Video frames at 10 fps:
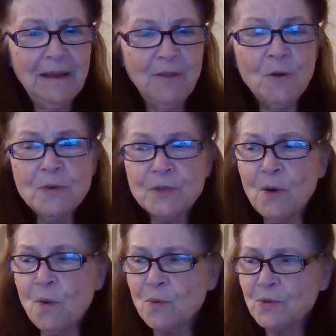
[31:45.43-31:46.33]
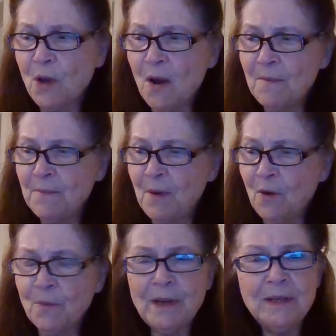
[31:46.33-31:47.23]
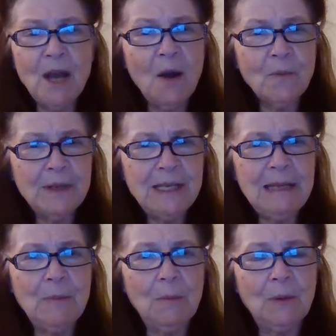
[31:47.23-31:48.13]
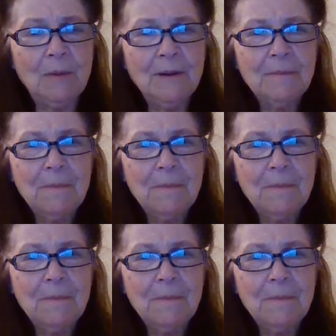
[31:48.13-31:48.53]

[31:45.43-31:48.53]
Those souls are, are not redeemable